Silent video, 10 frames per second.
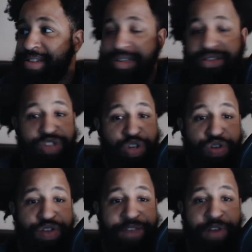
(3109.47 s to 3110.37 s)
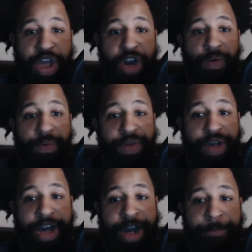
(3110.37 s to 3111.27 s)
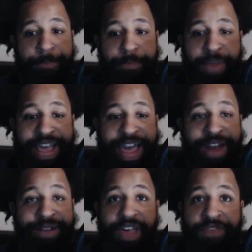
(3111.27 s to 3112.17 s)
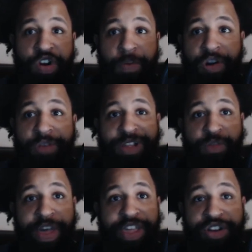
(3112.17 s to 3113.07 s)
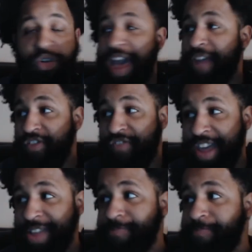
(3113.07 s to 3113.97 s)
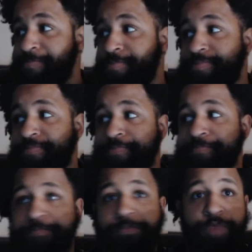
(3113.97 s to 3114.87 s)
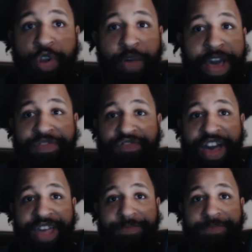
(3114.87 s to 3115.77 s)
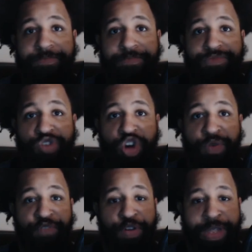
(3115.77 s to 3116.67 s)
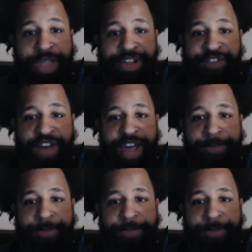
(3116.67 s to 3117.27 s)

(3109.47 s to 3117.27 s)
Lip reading: You never know. But again, if your opponent missed weight, you don't have to fight. You don't have to fight. You could refuse to take the fight.